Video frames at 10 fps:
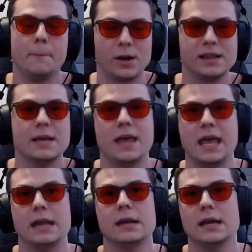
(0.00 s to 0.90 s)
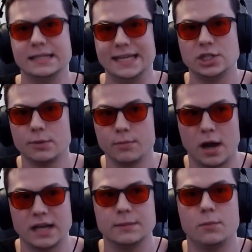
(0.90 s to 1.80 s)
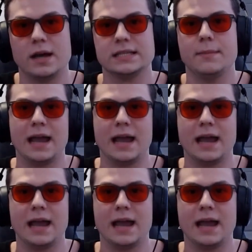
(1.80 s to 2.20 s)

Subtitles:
Bring them in, teach them CosmWasm,